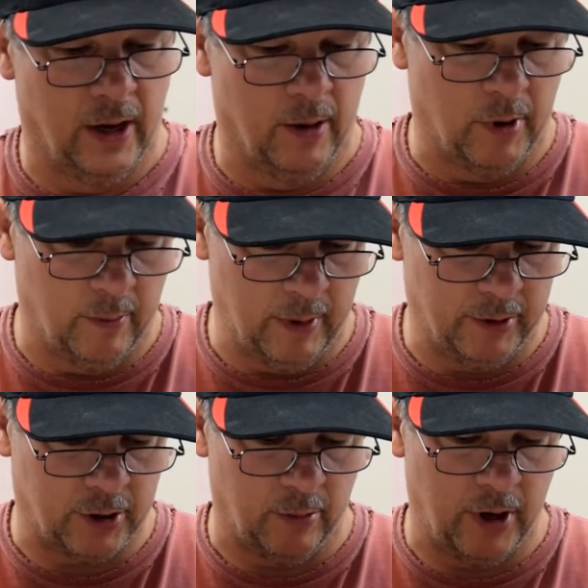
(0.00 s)
But maybe
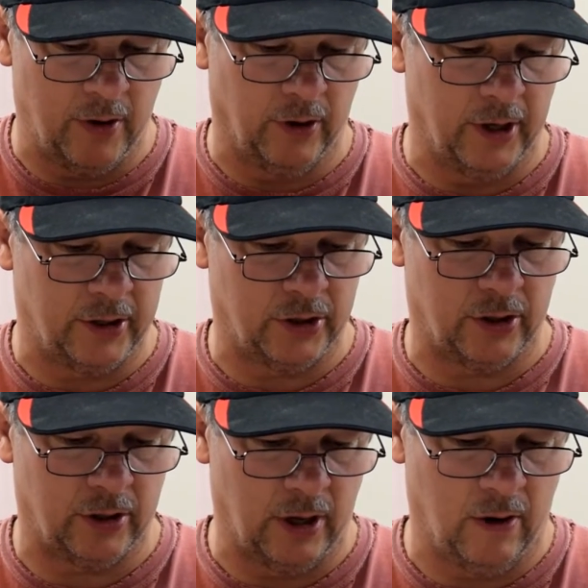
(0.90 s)
some of the other
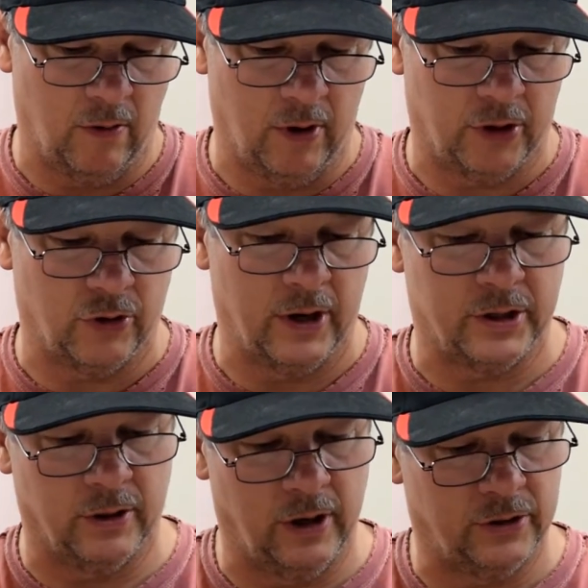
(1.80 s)
lakes. I
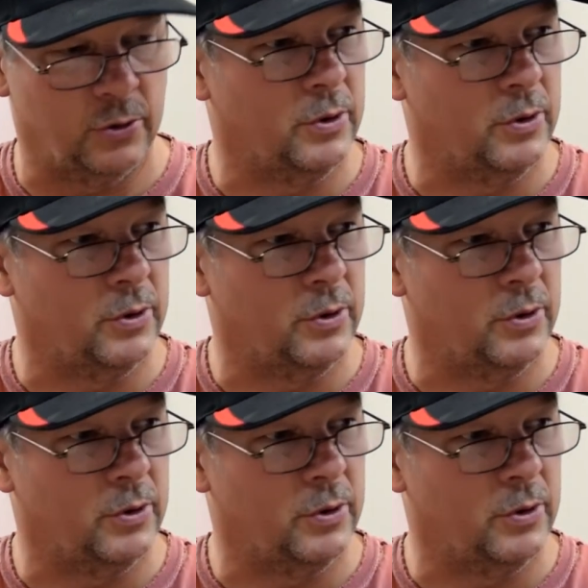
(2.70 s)
also